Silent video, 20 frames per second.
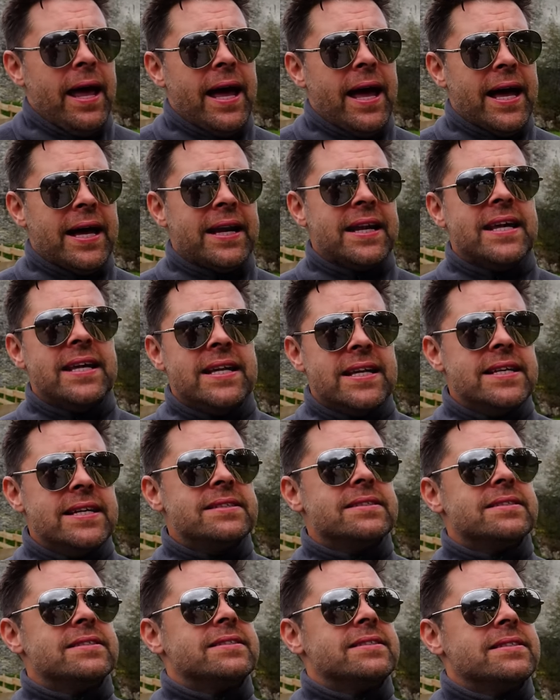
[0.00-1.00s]
and it
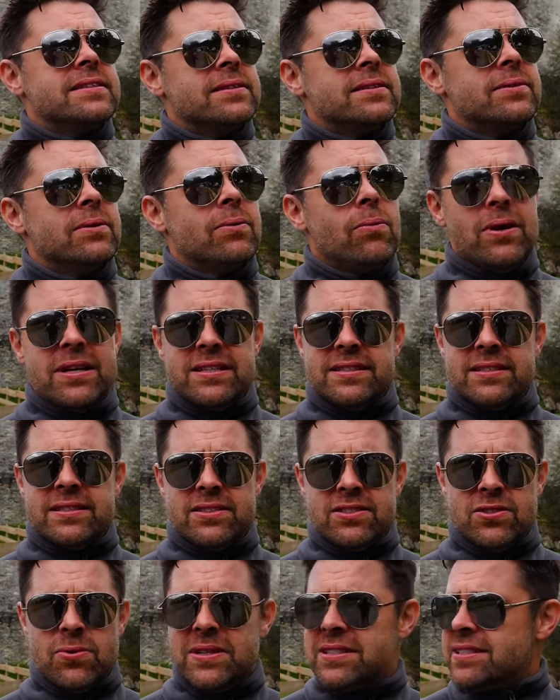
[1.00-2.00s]
is, what is it,
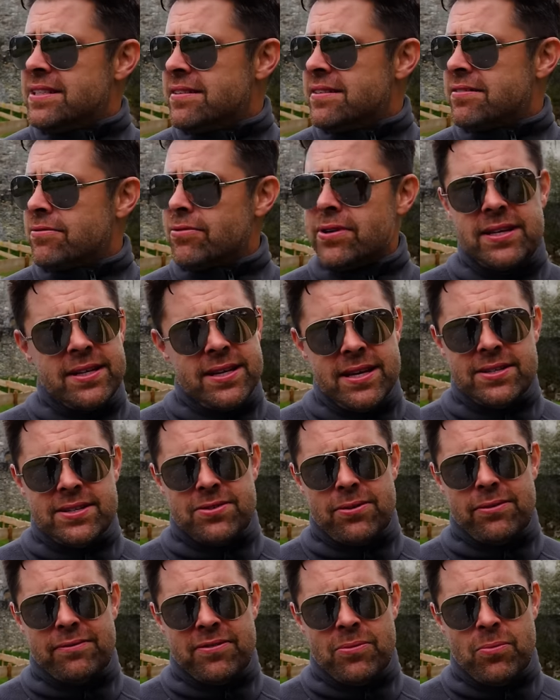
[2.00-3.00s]
23
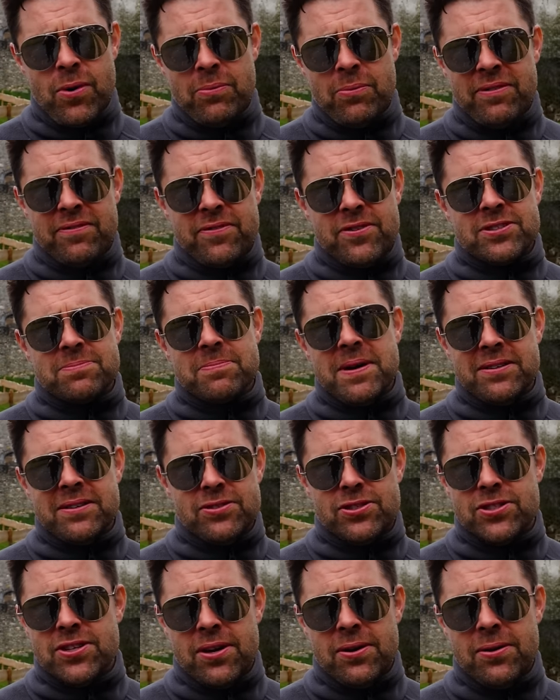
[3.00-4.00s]
years on from when we first made
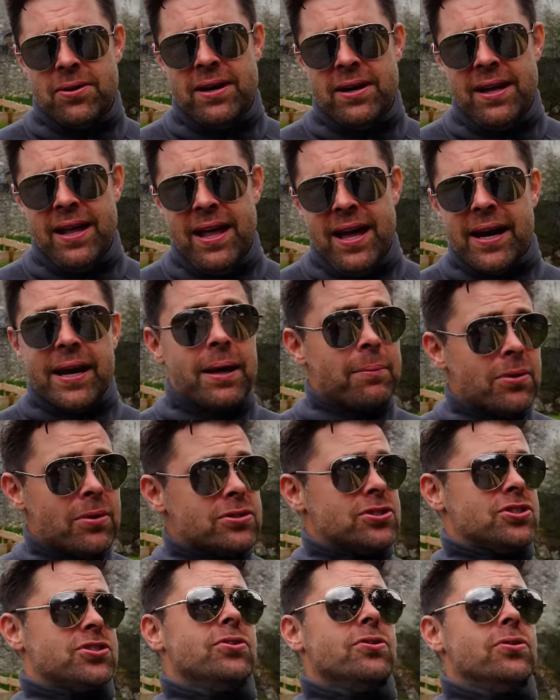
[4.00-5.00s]
the show, and I'm
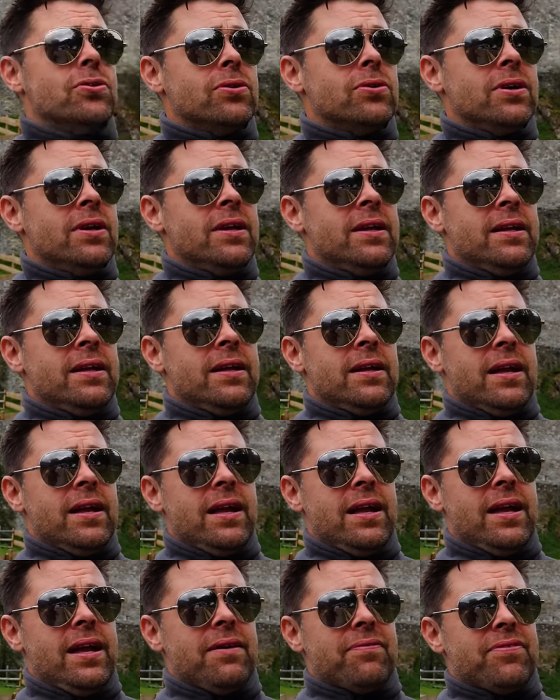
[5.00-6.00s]
not sure
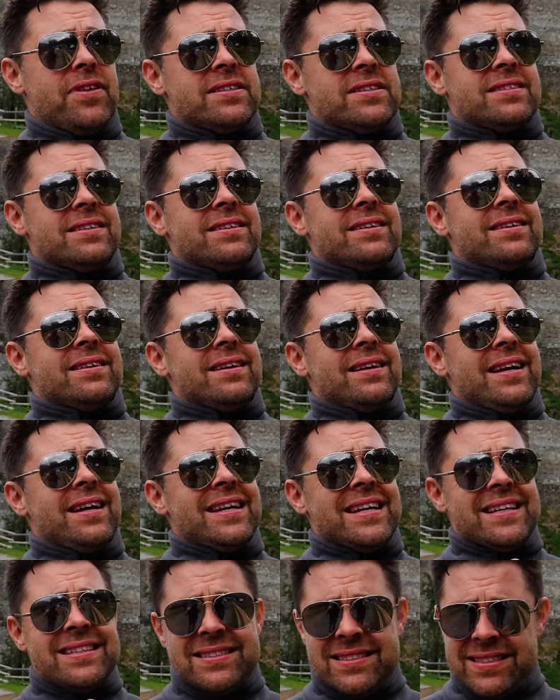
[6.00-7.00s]
if there's
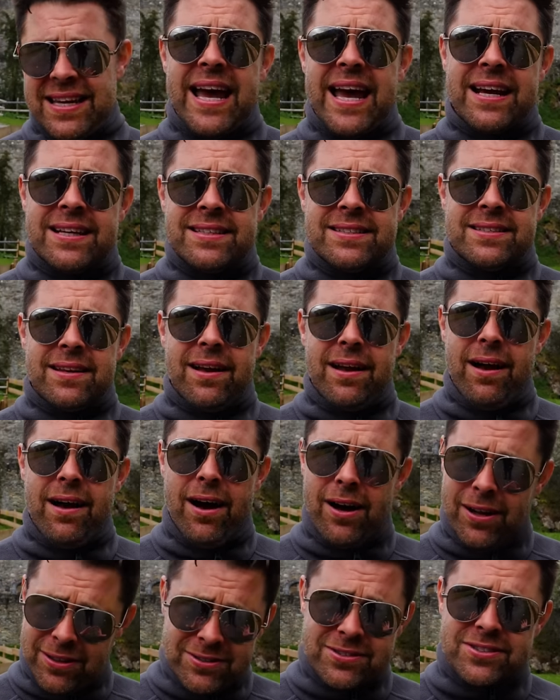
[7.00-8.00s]
an exact
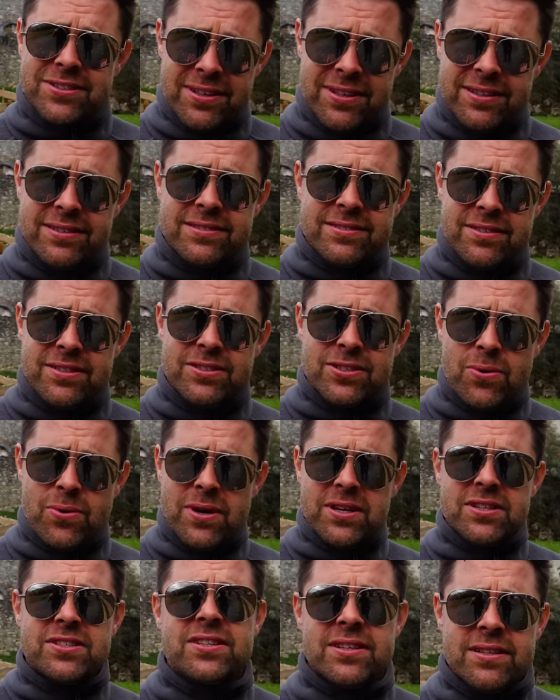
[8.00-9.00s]
answer to this
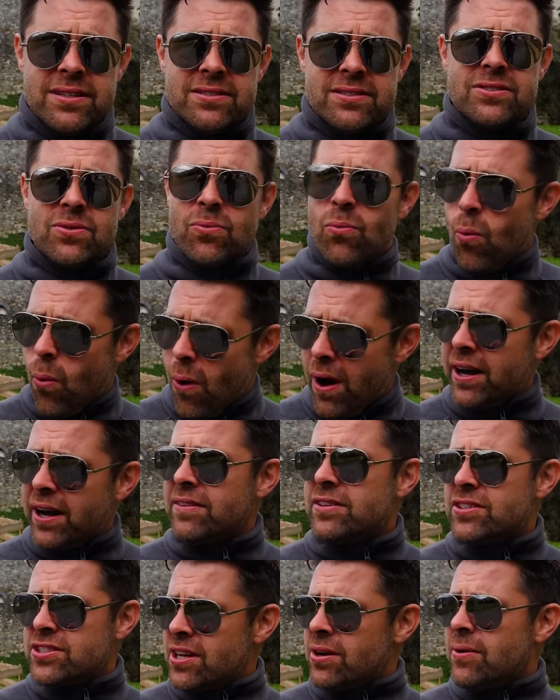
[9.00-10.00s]
question as to why
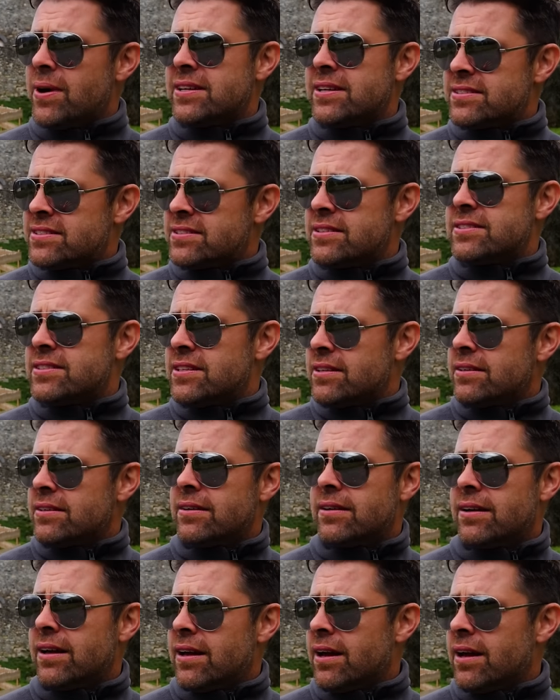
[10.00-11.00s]
the show has such
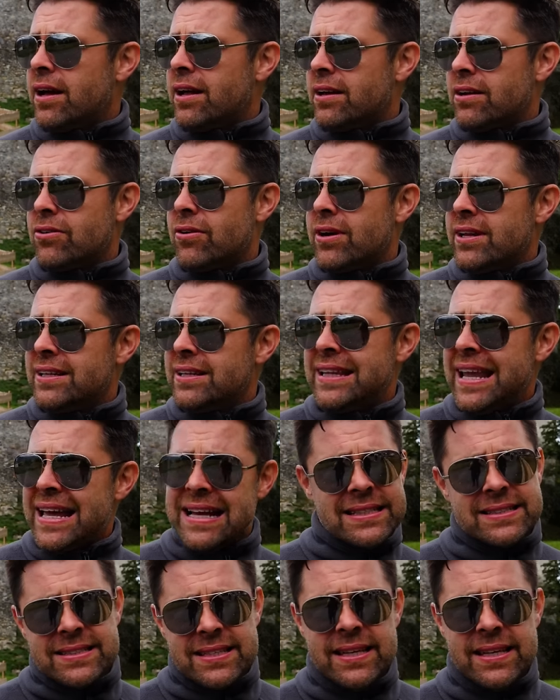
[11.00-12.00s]
a great
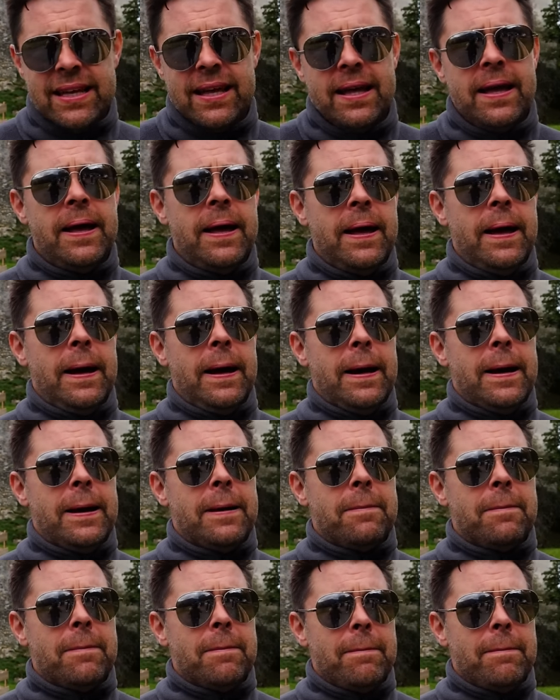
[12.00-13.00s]
legacy.
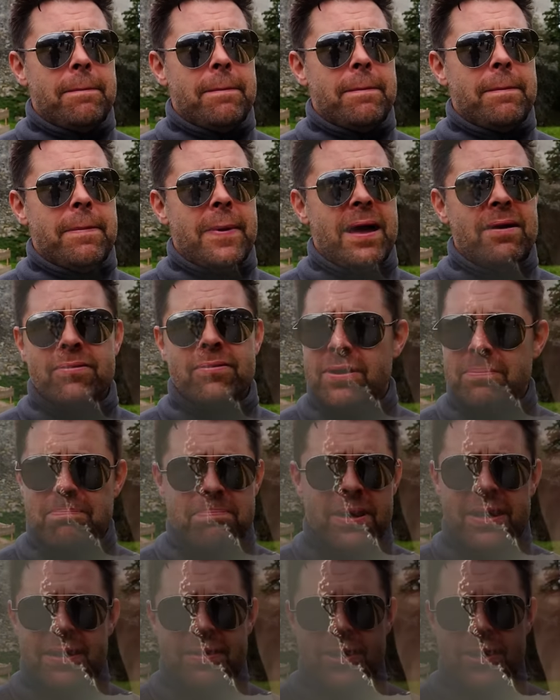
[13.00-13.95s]
Everybody